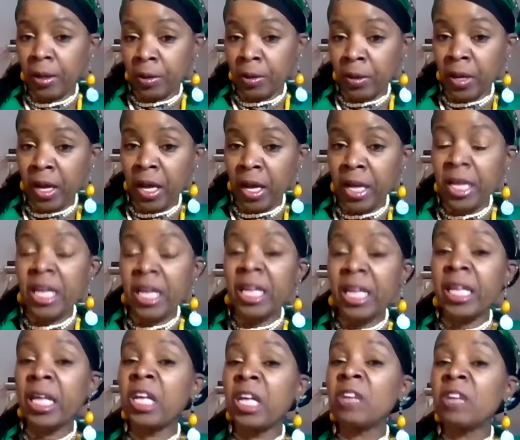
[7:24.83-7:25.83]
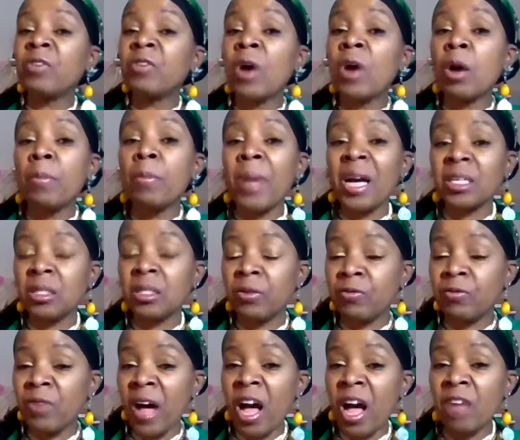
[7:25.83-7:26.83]
okay, it can fall back to
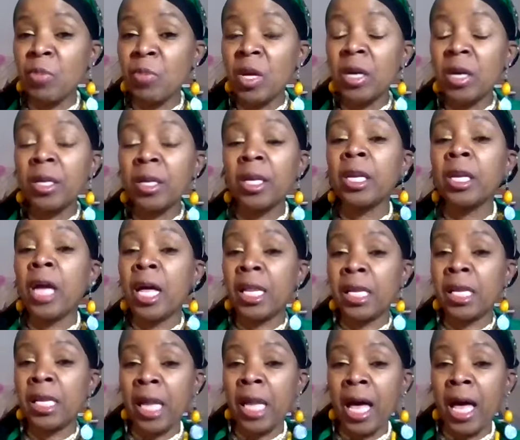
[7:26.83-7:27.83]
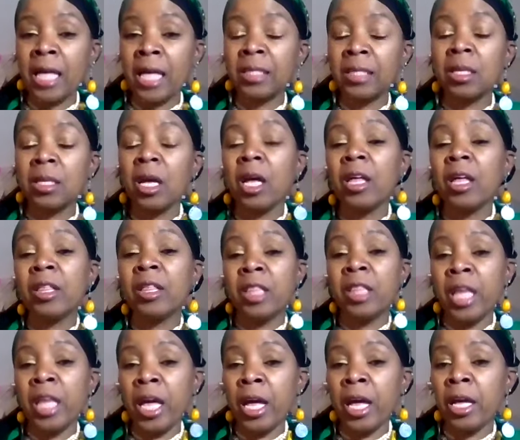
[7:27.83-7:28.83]
5 million unless
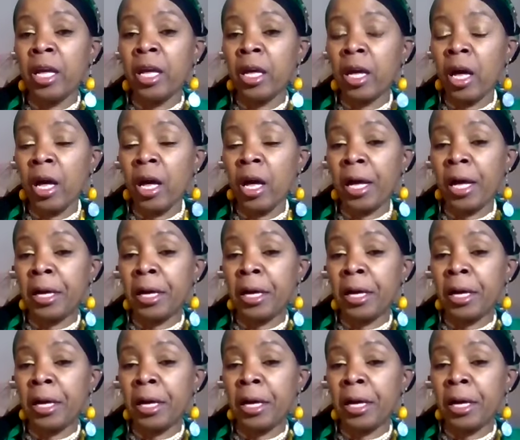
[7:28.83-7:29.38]
they